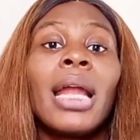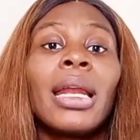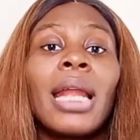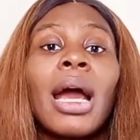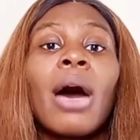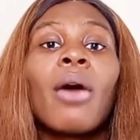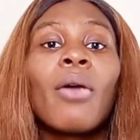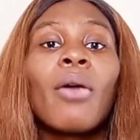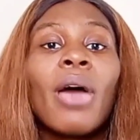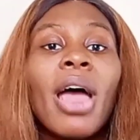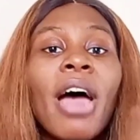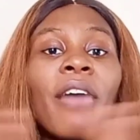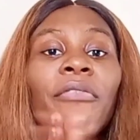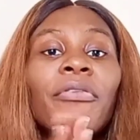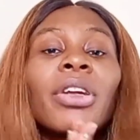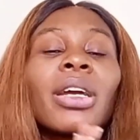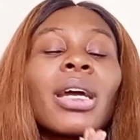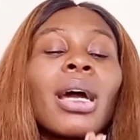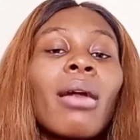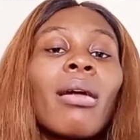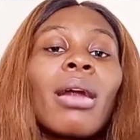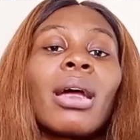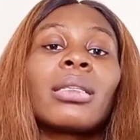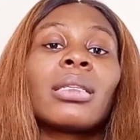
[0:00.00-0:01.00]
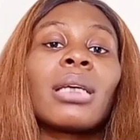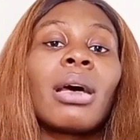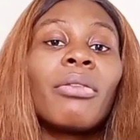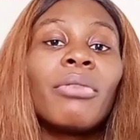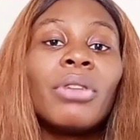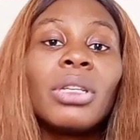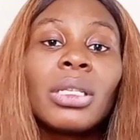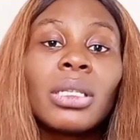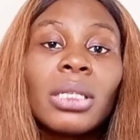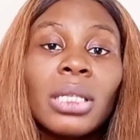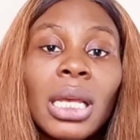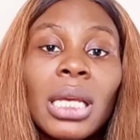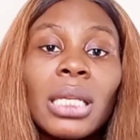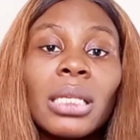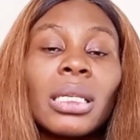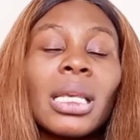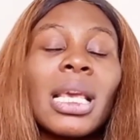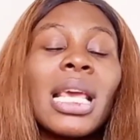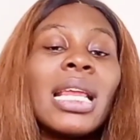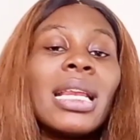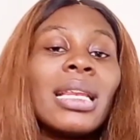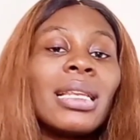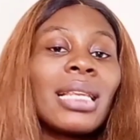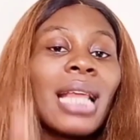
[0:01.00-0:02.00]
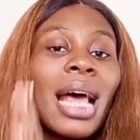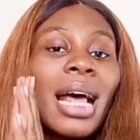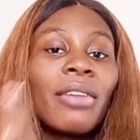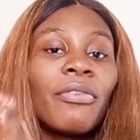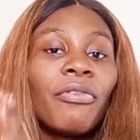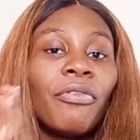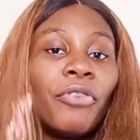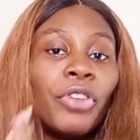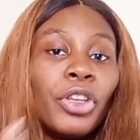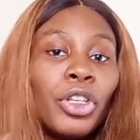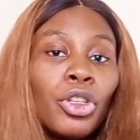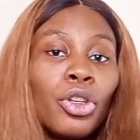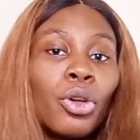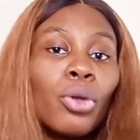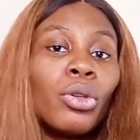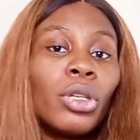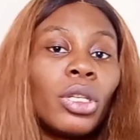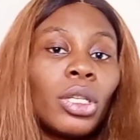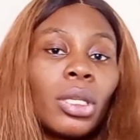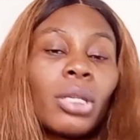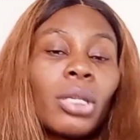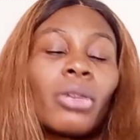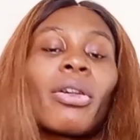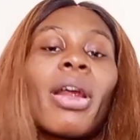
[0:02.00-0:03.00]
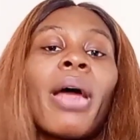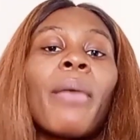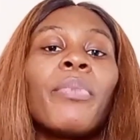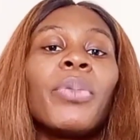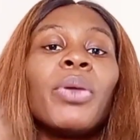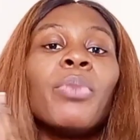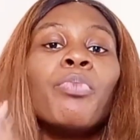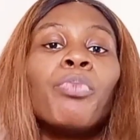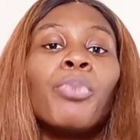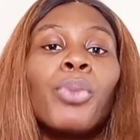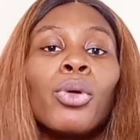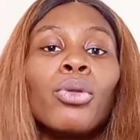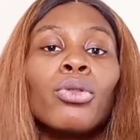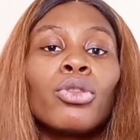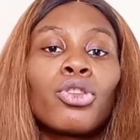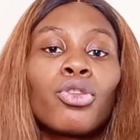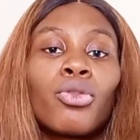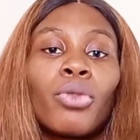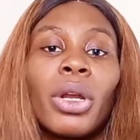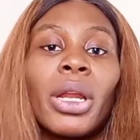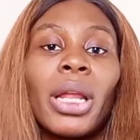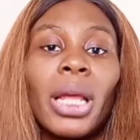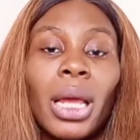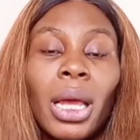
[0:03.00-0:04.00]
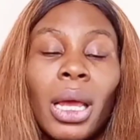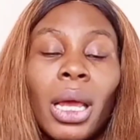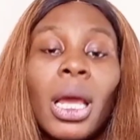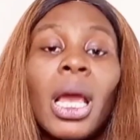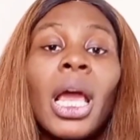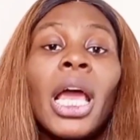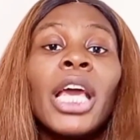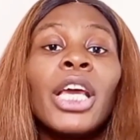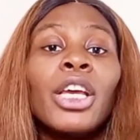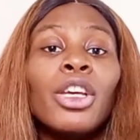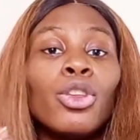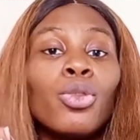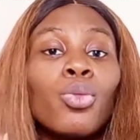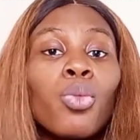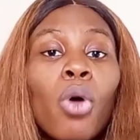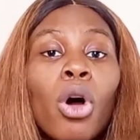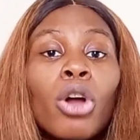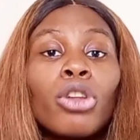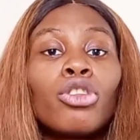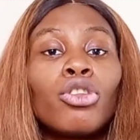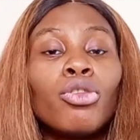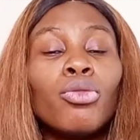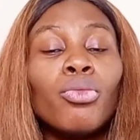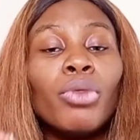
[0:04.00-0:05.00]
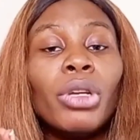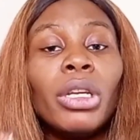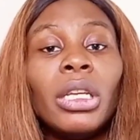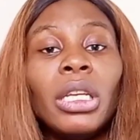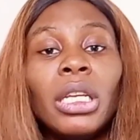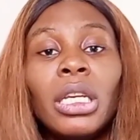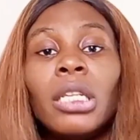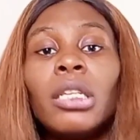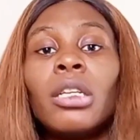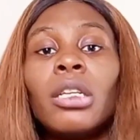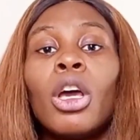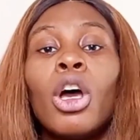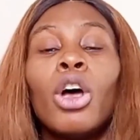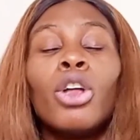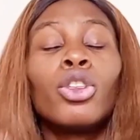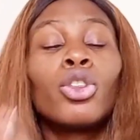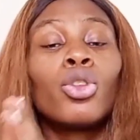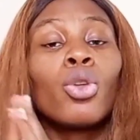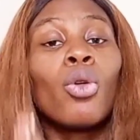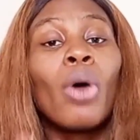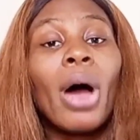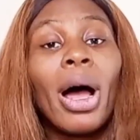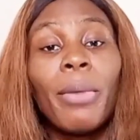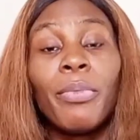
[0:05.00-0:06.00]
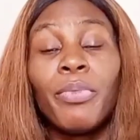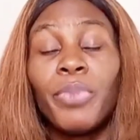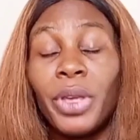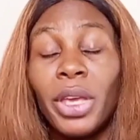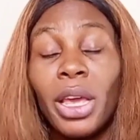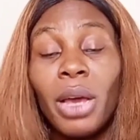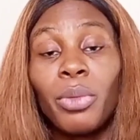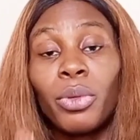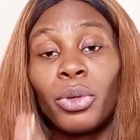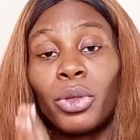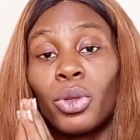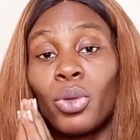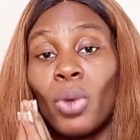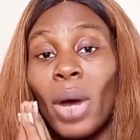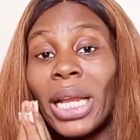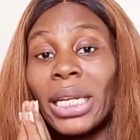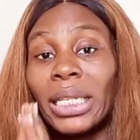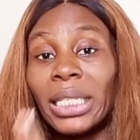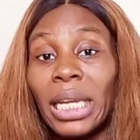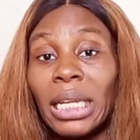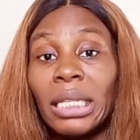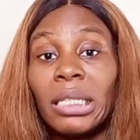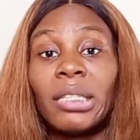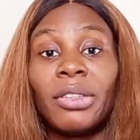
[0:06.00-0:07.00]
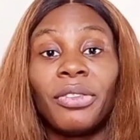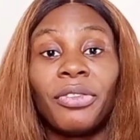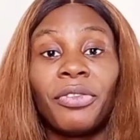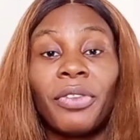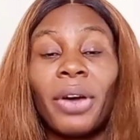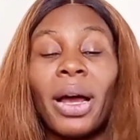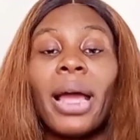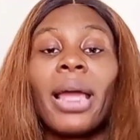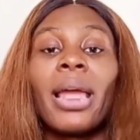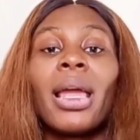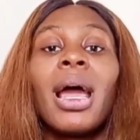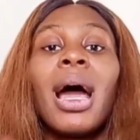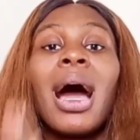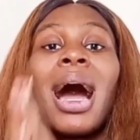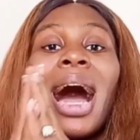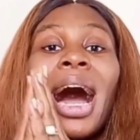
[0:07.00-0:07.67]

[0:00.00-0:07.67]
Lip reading: Now every characteristics in that video describing bone straight hair is what you will need to be able to identify